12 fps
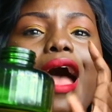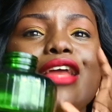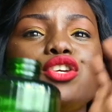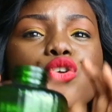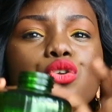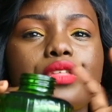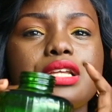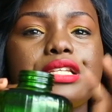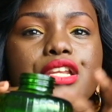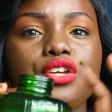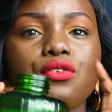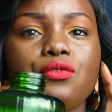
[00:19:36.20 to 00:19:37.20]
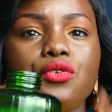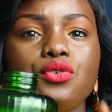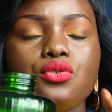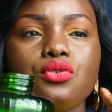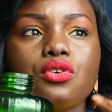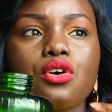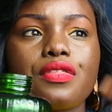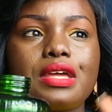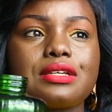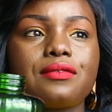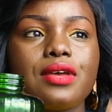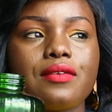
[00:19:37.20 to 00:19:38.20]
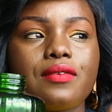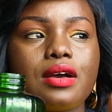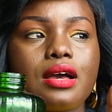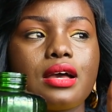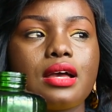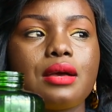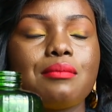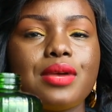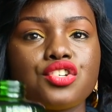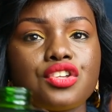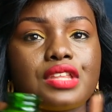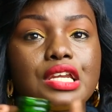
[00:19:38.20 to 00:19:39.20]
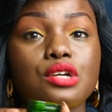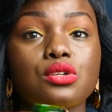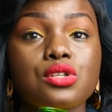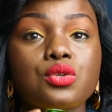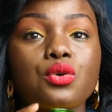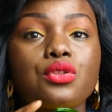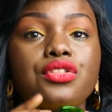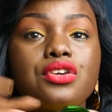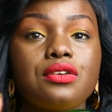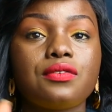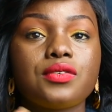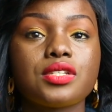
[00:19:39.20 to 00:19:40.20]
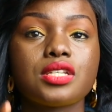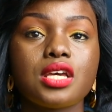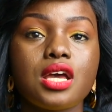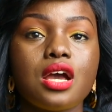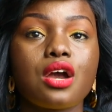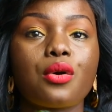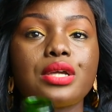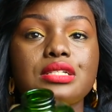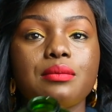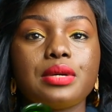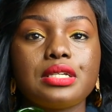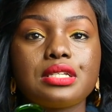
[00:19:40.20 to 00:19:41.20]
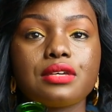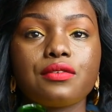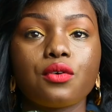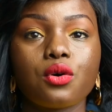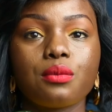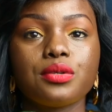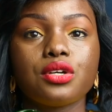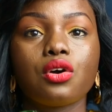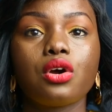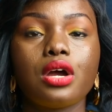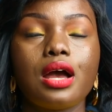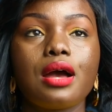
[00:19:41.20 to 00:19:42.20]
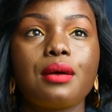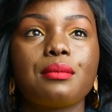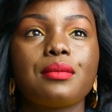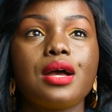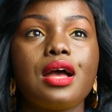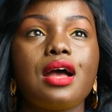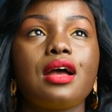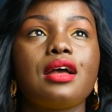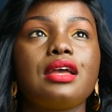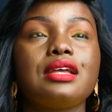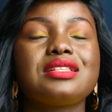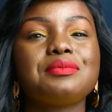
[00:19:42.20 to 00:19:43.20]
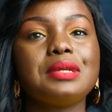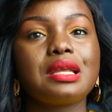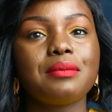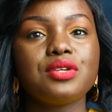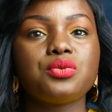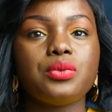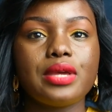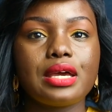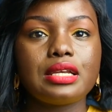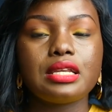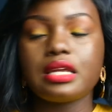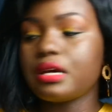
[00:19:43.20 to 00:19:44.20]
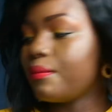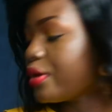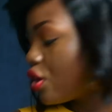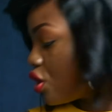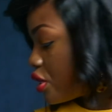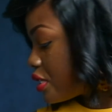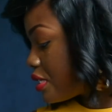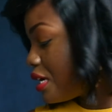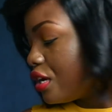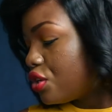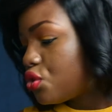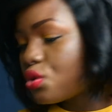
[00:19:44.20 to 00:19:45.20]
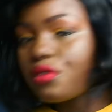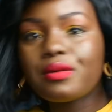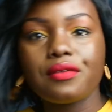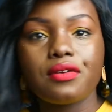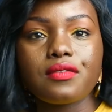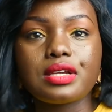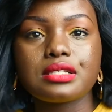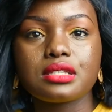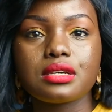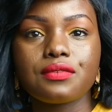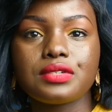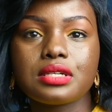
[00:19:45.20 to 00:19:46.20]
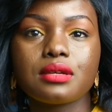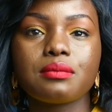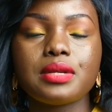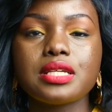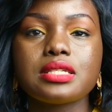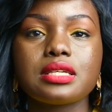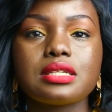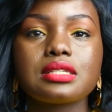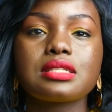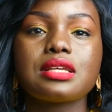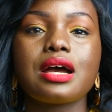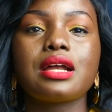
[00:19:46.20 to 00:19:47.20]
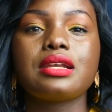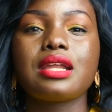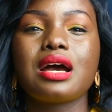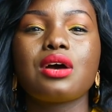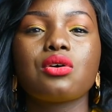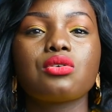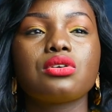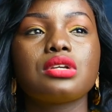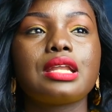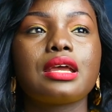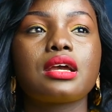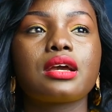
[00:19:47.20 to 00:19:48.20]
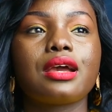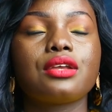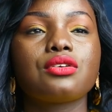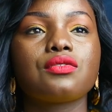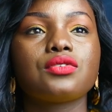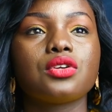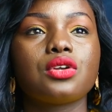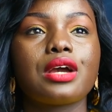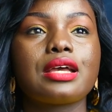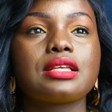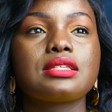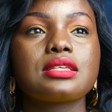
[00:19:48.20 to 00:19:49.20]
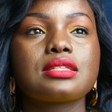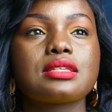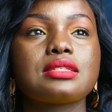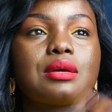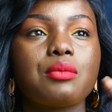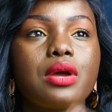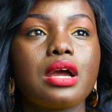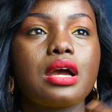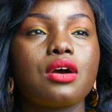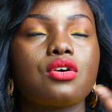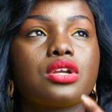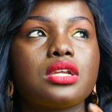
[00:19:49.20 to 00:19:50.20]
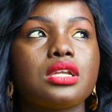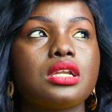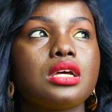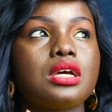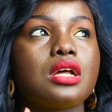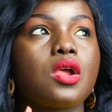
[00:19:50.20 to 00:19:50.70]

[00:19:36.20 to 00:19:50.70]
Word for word: i don't know that any of you or that i've ever mentioned that i also thrift quite a bit for home decor um it's been a bit weird because two of my favorite thrifting places are now like kind of no longer exist and somewhere on